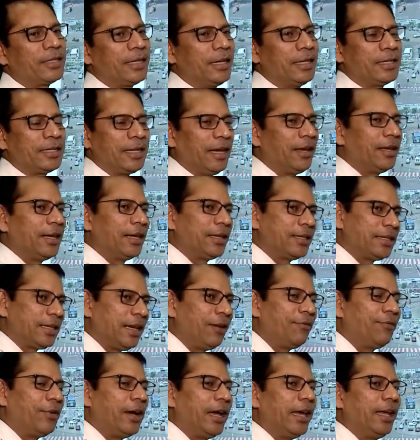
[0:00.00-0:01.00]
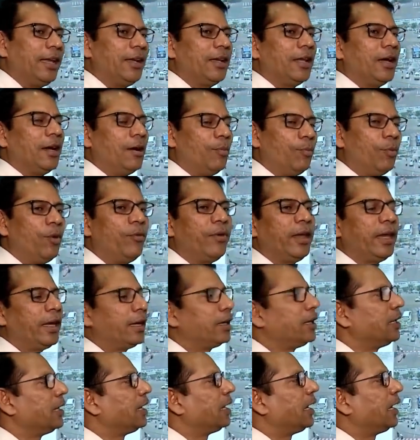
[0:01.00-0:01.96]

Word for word: sa sa safe while moving,